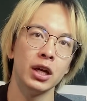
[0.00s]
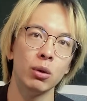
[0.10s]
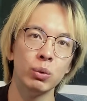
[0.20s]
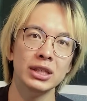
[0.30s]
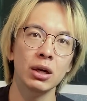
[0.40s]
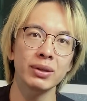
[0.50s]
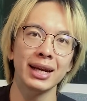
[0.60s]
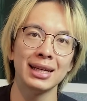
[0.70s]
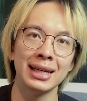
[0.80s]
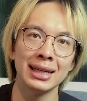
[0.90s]
We know that
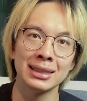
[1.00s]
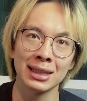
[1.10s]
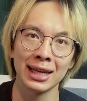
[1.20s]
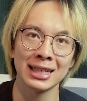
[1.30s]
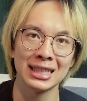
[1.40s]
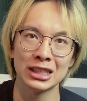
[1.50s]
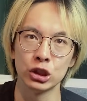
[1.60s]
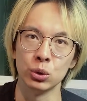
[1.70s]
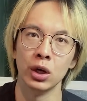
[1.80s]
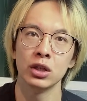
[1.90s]
it is likely
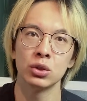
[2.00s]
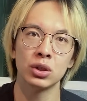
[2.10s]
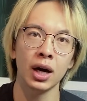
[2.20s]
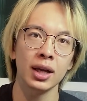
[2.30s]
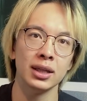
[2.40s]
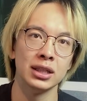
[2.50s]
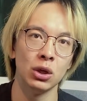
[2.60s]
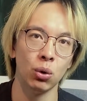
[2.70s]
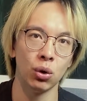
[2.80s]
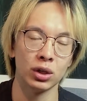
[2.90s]
due to Kotlin
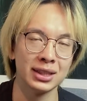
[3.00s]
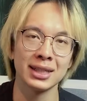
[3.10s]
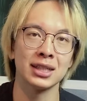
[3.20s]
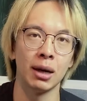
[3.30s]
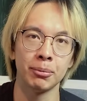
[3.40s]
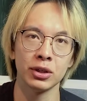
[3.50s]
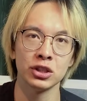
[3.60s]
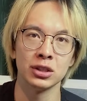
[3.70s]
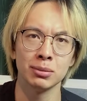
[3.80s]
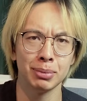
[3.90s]
or dexing
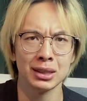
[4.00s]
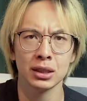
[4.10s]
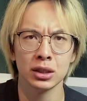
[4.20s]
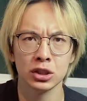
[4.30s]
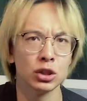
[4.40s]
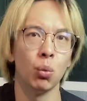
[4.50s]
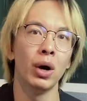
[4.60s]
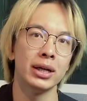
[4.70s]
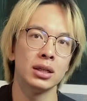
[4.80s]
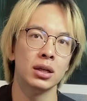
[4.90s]
operations, but so
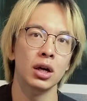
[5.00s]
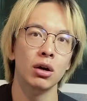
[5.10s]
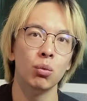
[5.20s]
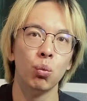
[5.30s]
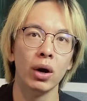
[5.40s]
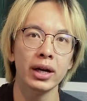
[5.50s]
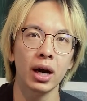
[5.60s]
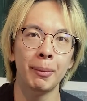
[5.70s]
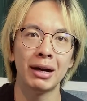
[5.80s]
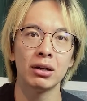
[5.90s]
what? What
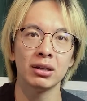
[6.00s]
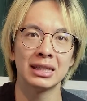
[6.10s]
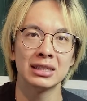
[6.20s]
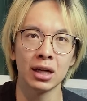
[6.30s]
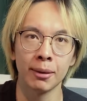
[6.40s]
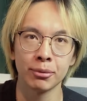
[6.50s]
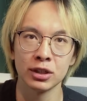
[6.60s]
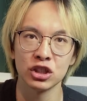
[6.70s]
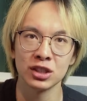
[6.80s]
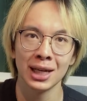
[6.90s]
about these
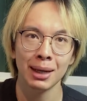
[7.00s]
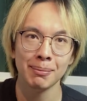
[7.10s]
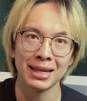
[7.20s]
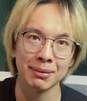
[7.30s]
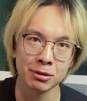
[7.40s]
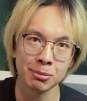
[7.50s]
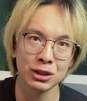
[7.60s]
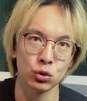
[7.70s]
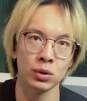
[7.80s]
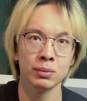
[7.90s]
operations make them
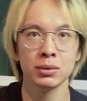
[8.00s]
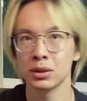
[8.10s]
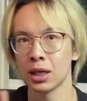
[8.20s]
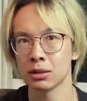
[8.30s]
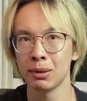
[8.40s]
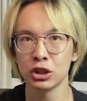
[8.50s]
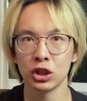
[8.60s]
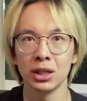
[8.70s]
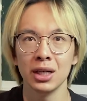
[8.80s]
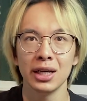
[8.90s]
special? Not to mention,
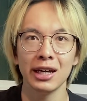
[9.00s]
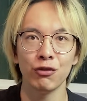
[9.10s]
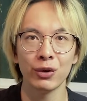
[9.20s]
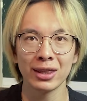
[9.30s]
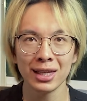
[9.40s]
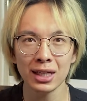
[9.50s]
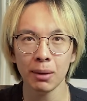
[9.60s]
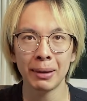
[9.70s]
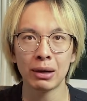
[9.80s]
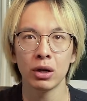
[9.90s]
if we think
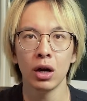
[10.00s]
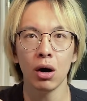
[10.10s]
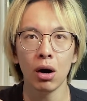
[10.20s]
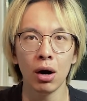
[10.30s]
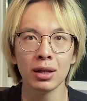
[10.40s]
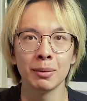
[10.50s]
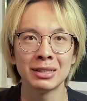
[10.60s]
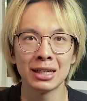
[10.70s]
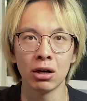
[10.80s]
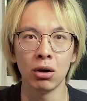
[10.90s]
about
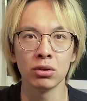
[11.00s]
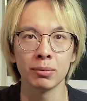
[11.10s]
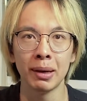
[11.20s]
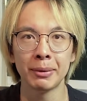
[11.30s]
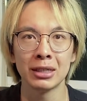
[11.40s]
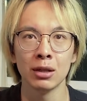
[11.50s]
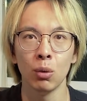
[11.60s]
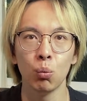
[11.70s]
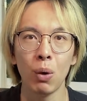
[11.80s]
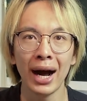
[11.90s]
limiting all the memory,
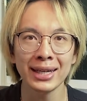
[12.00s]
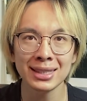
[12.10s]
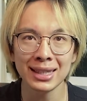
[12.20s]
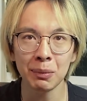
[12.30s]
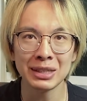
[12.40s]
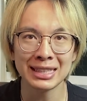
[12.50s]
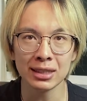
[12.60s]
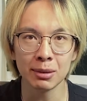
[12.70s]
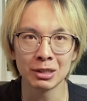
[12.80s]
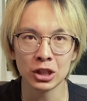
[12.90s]
why is it that we need to
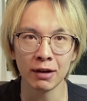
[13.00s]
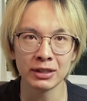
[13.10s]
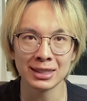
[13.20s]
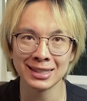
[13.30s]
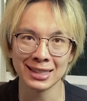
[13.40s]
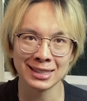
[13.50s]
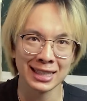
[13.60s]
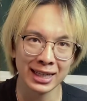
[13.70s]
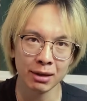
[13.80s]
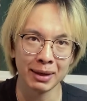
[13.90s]
limit Java to 16
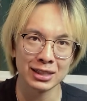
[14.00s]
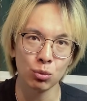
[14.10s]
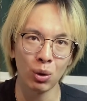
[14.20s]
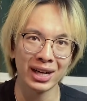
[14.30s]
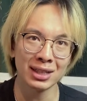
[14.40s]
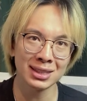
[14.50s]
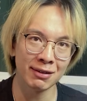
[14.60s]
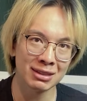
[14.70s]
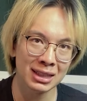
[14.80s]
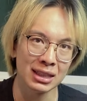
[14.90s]
gigabytes? Why not
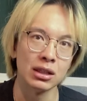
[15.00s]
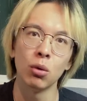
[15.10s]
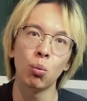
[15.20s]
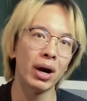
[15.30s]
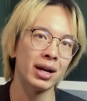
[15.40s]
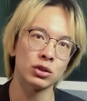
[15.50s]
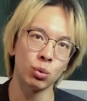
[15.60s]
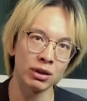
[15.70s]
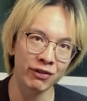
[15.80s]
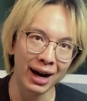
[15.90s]
17? Why not
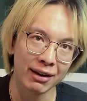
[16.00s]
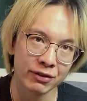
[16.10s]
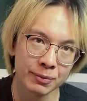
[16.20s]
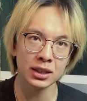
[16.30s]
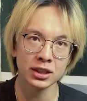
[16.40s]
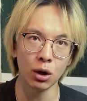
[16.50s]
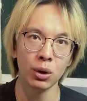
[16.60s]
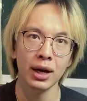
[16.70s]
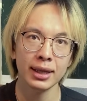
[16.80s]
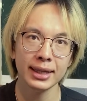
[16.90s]
25? So
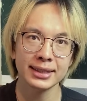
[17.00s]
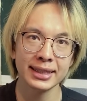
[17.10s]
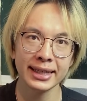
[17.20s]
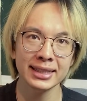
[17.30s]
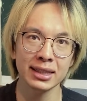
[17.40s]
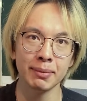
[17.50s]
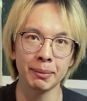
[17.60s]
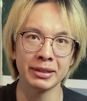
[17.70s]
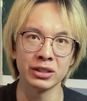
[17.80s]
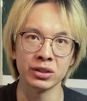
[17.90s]
let's dig into the
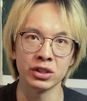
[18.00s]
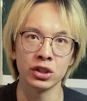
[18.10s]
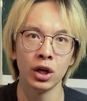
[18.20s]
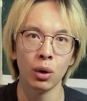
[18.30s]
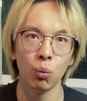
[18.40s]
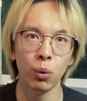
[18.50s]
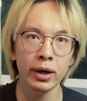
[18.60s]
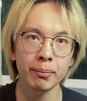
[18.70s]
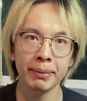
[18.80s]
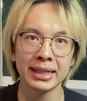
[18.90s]
memory usage. What
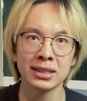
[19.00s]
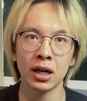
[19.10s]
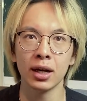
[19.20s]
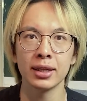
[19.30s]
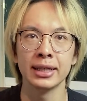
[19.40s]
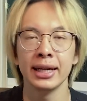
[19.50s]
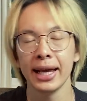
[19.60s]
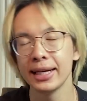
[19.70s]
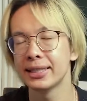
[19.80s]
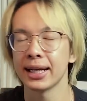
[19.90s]
makes Kotlin
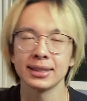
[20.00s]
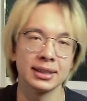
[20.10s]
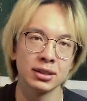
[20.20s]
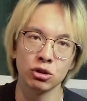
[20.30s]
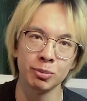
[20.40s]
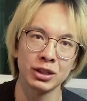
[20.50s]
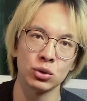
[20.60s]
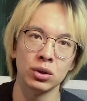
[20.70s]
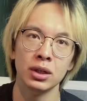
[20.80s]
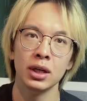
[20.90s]
and dexing so special?
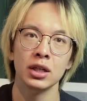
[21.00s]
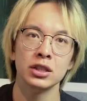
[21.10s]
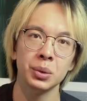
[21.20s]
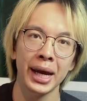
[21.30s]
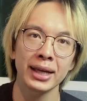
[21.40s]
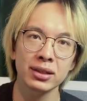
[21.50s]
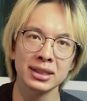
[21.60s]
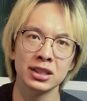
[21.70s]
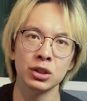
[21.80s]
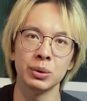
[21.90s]
To handle these
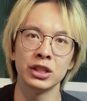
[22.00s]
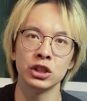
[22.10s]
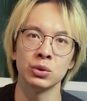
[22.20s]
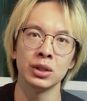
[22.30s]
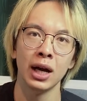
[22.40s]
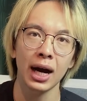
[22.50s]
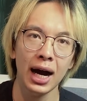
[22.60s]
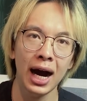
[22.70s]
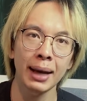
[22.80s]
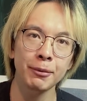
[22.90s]
two issues,
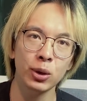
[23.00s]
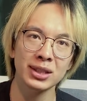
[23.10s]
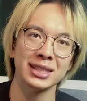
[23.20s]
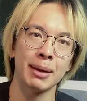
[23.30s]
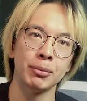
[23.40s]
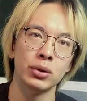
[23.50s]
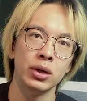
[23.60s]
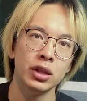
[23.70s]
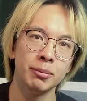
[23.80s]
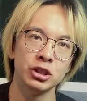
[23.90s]
I'm going to sample
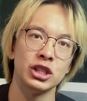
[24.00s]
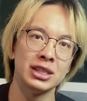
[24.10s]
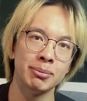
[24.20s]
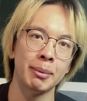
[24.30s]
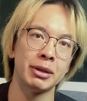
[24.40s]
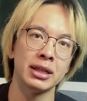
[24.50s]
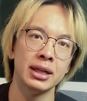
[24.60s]
the machine's memory.